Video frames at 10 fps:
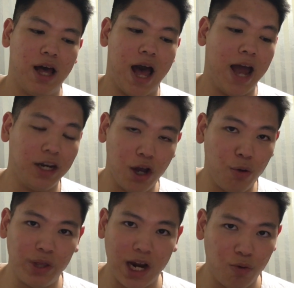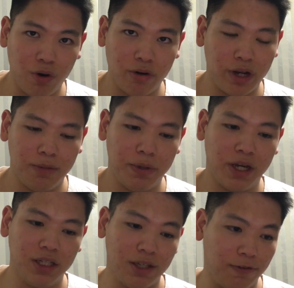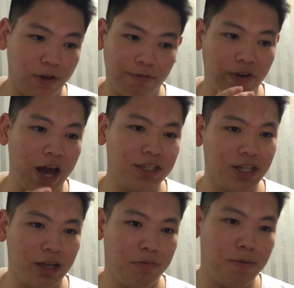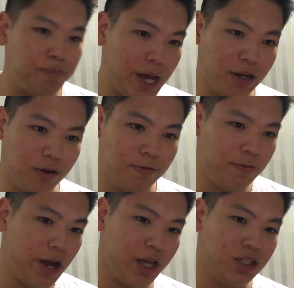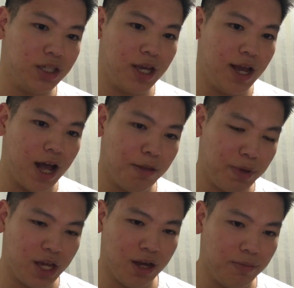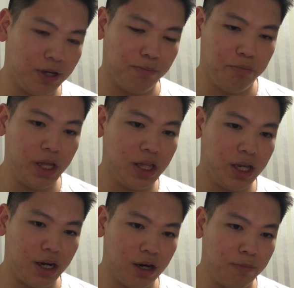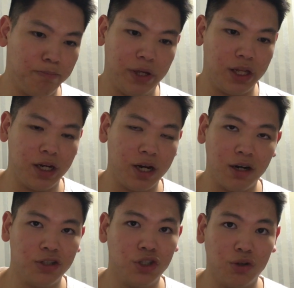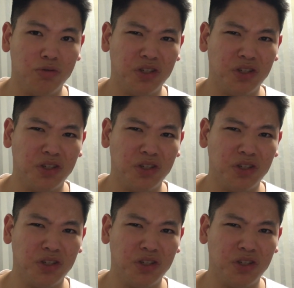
I know they're worried because if guys like me bet on fights, I'll become a billionaire soon.